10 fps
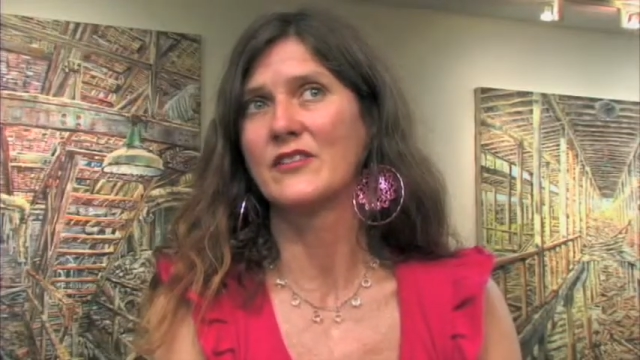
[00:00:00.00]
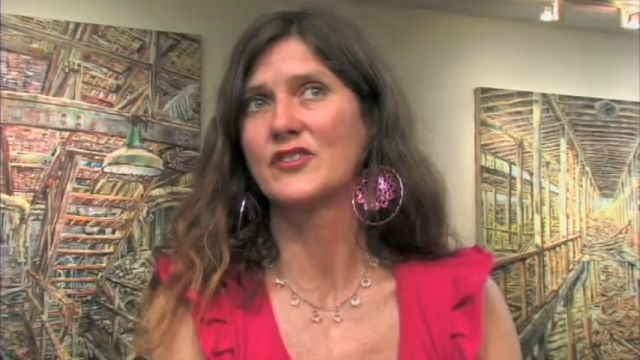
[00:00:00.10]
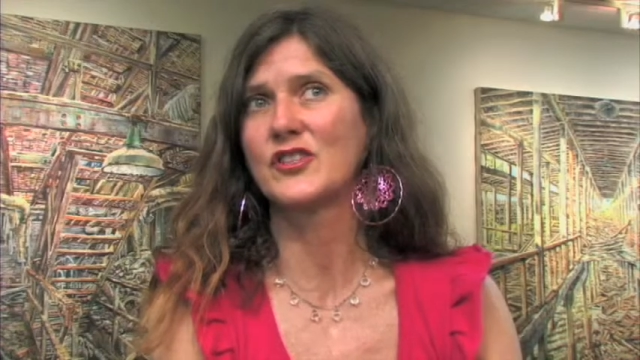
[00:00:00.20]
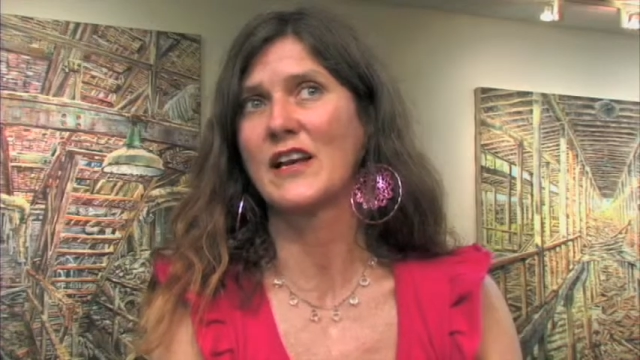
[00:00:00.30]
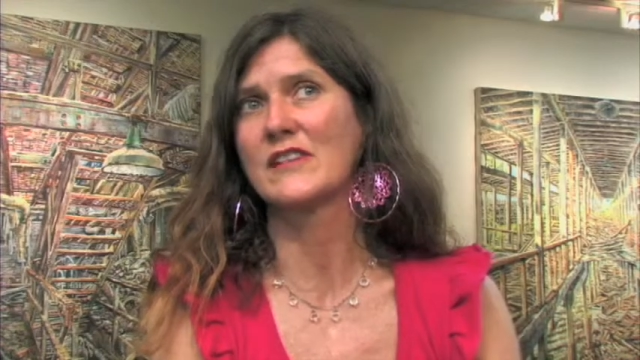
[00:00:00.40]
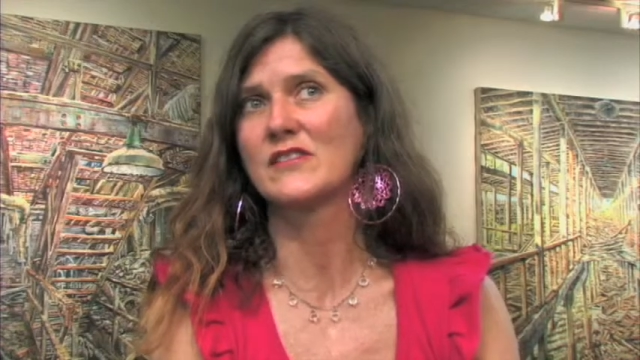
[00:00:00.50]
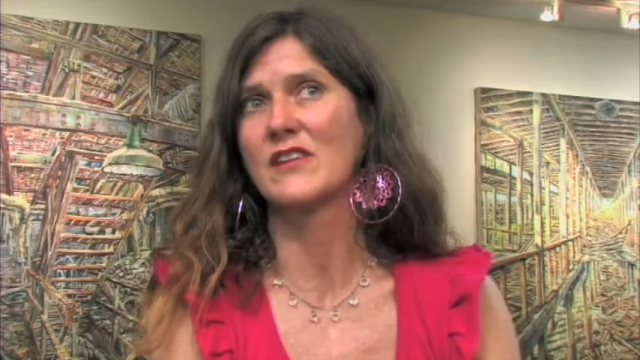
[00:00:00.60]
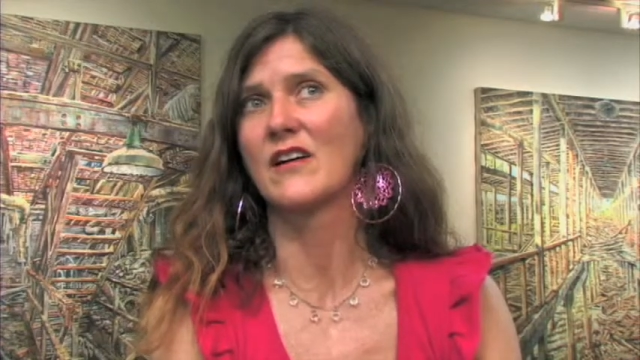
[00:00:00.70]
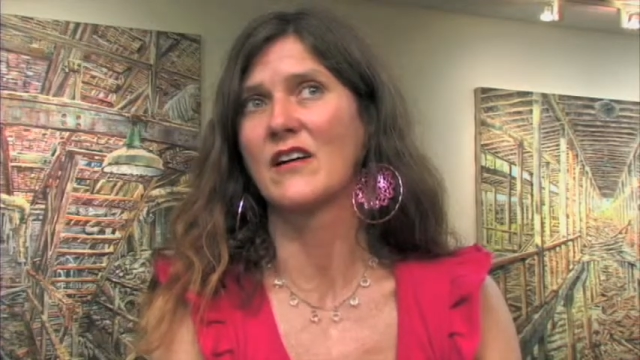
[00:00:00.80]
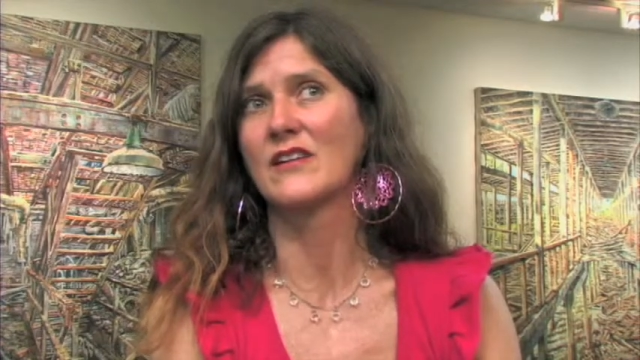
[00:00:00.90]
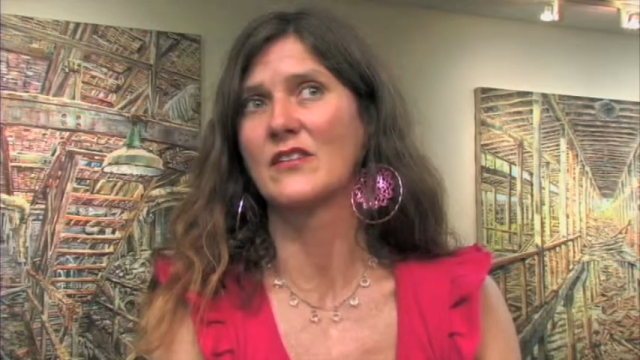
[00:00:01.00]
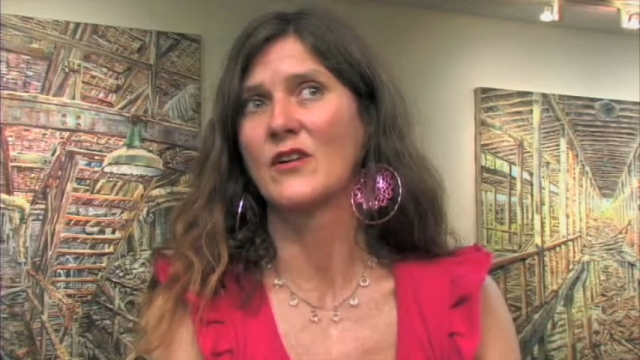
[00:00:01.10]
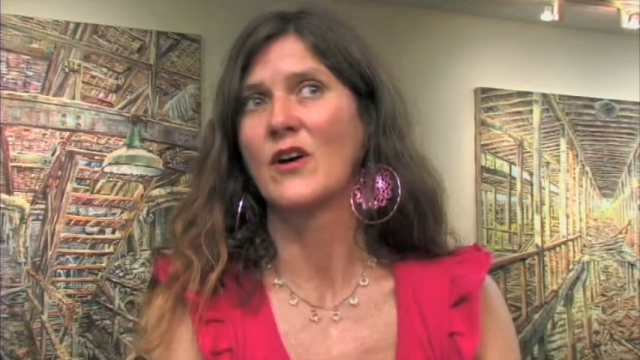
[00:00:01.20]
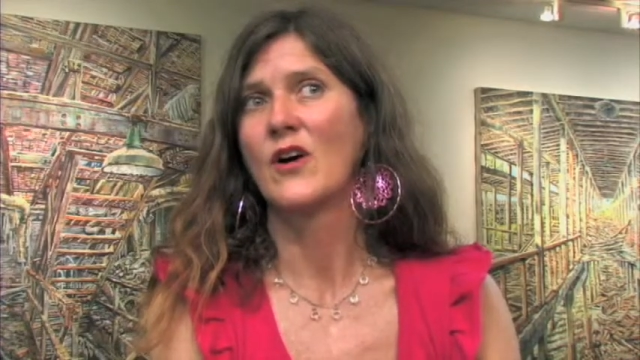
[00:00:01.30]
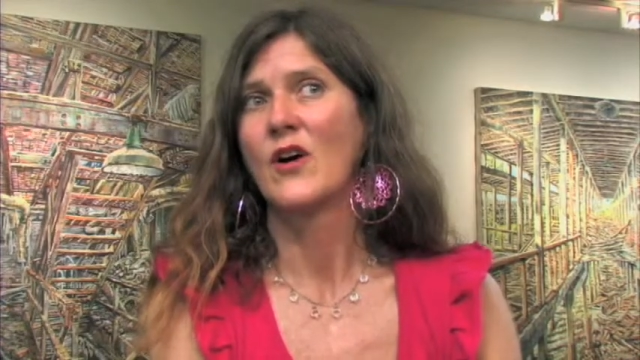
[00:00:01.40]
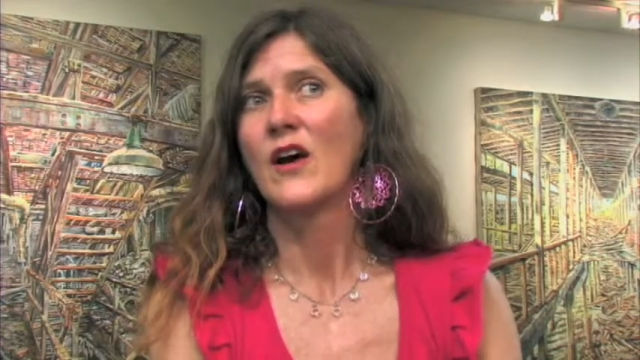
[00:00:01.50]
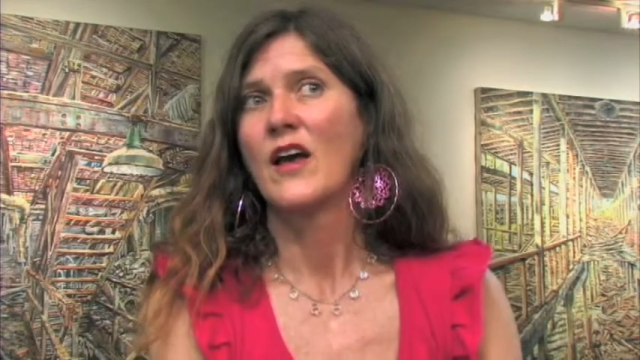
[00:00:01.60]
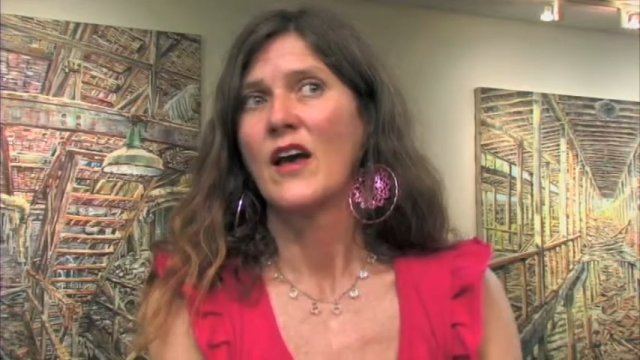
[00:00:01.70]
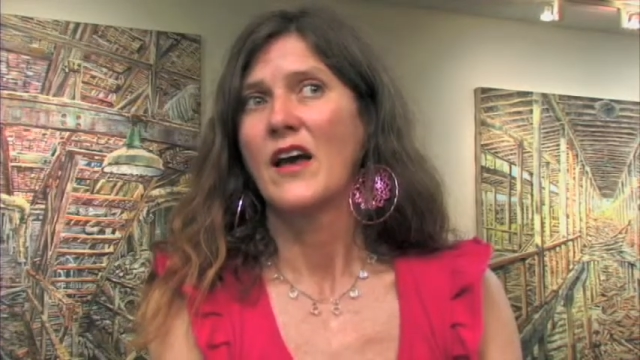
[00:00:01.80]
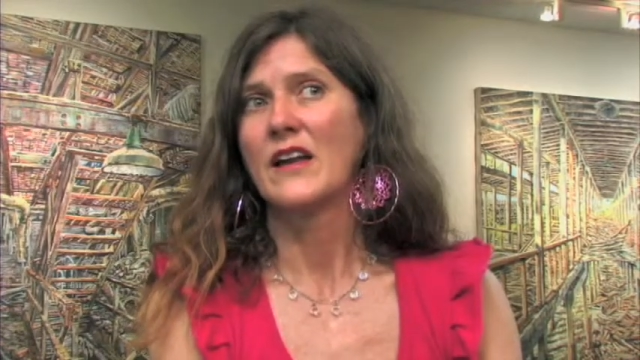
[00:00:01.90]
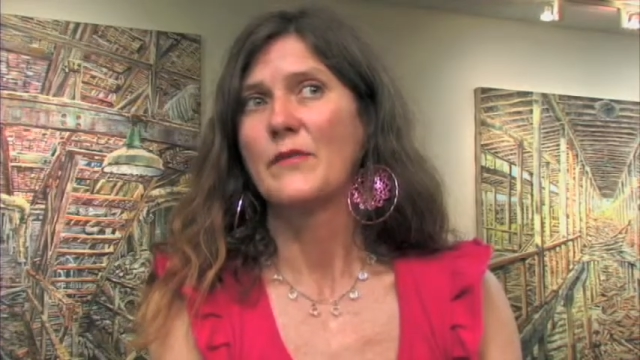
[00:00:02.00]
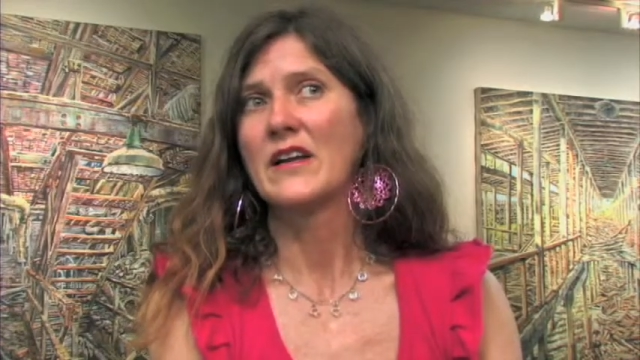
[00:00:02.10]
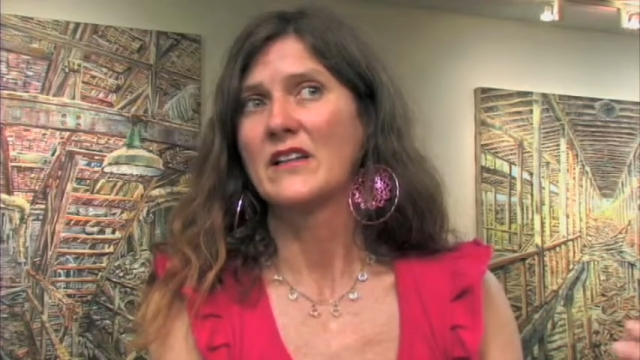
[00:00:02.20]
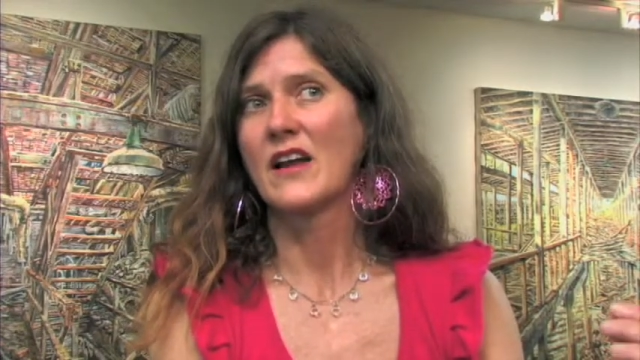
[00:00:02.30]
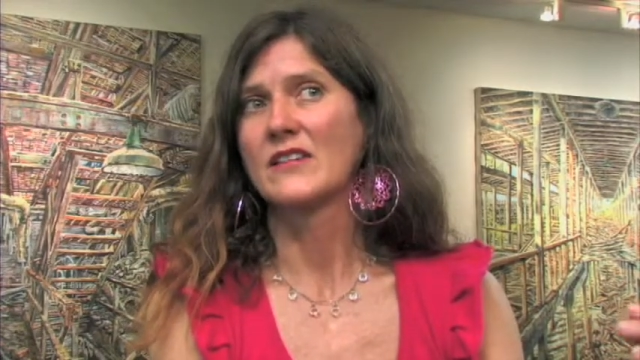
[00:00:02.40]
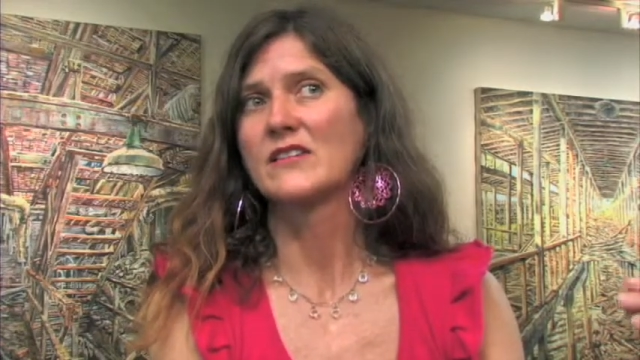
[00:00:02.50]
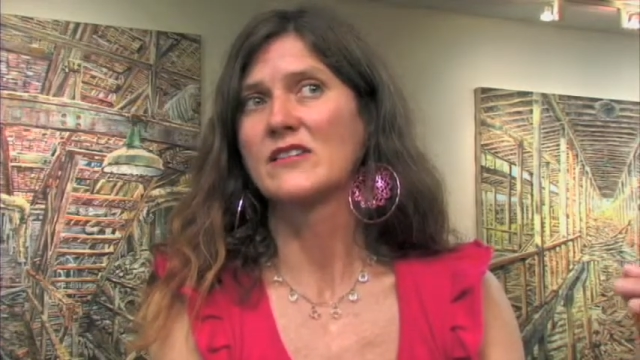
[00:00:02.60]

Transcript: chainsawed, and I made a lot of